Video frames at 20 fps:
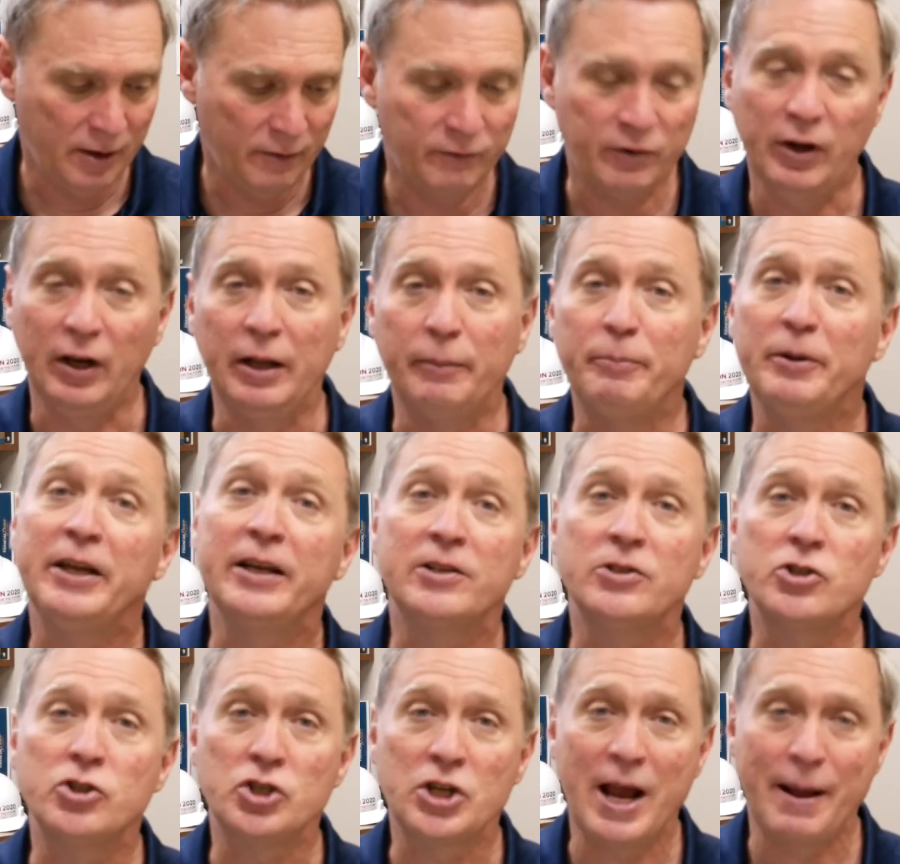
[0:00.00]

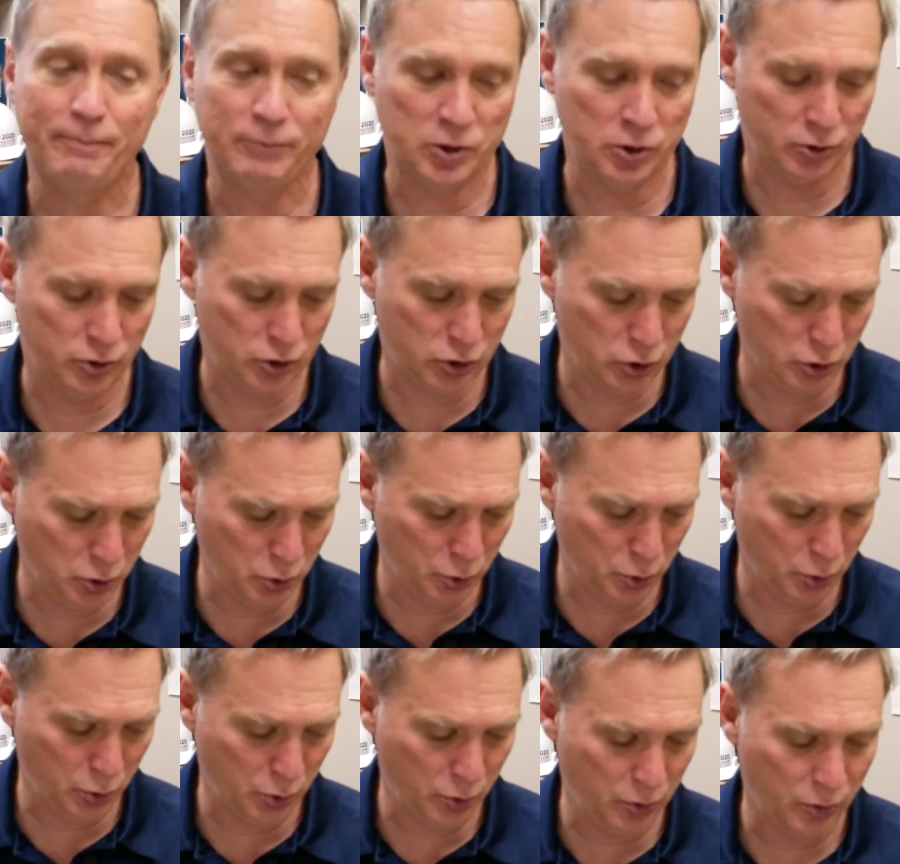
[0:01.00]
Philippians chapter
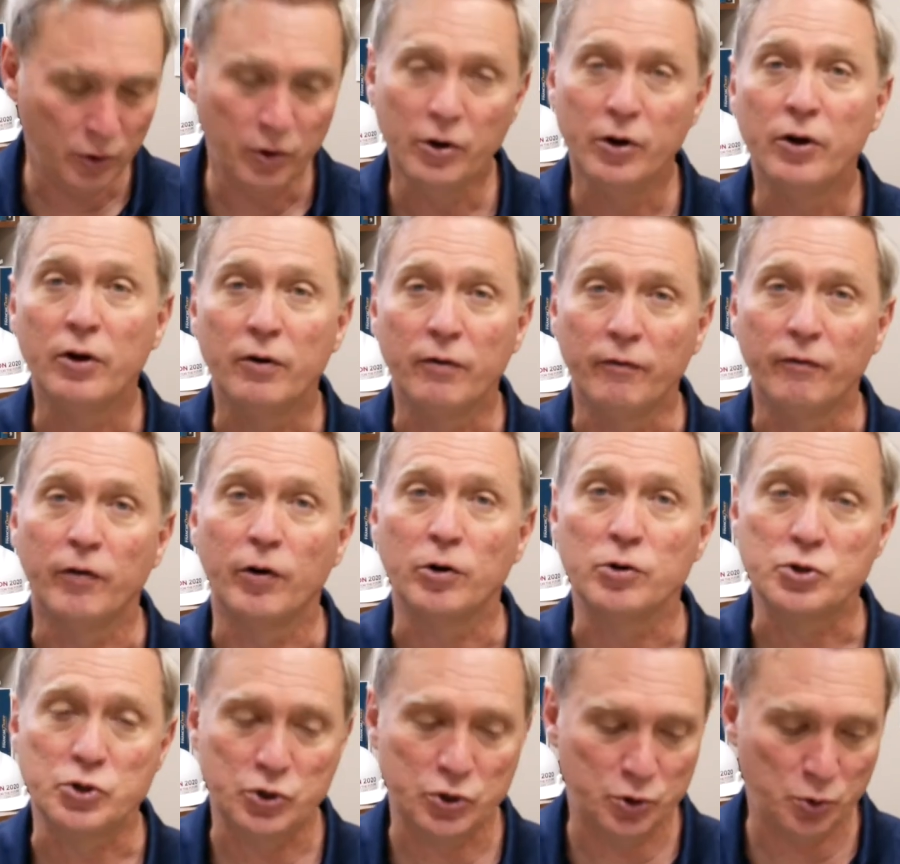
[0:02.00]
2,
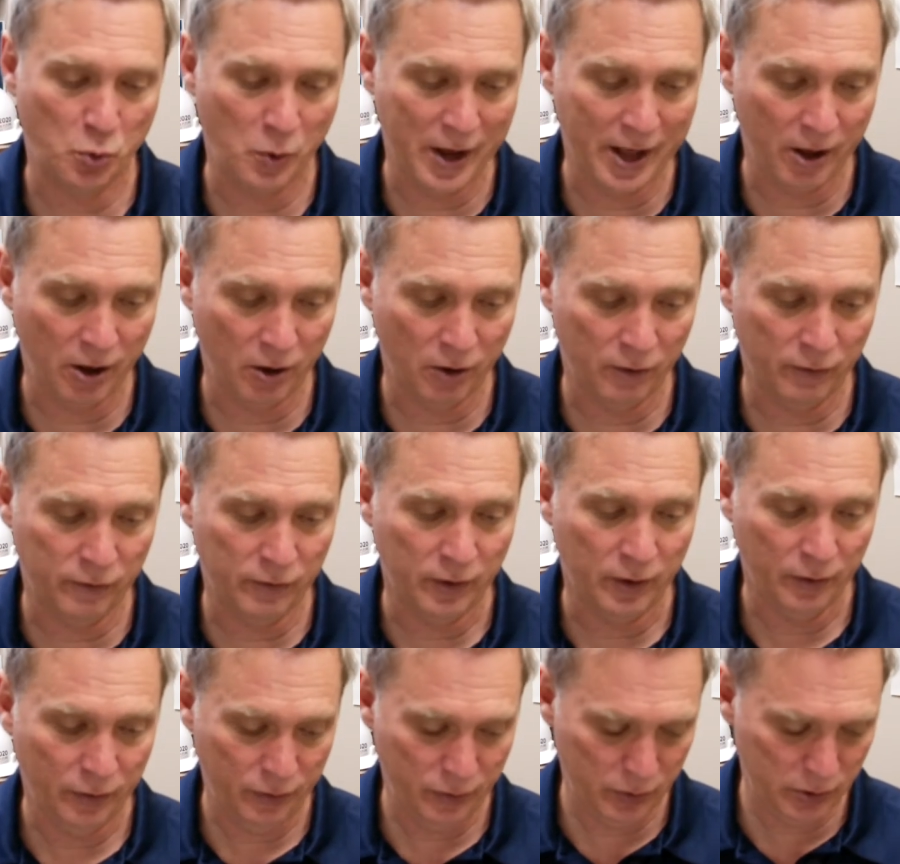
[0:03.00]
verse 12
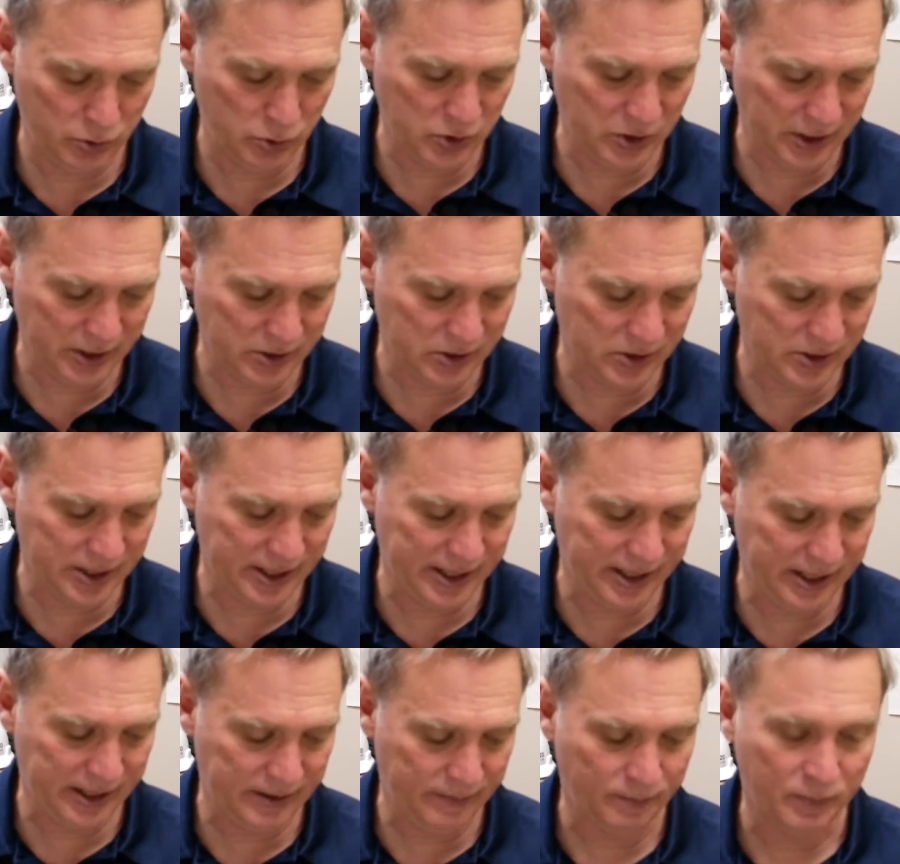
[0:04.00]
through
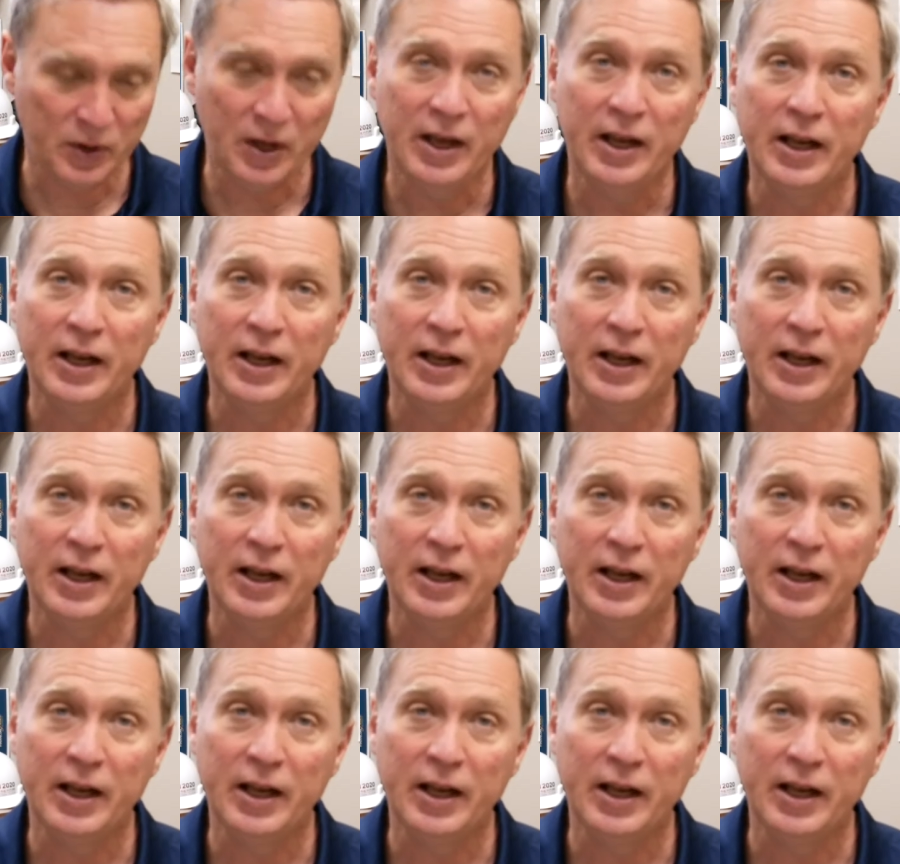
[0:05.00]
16.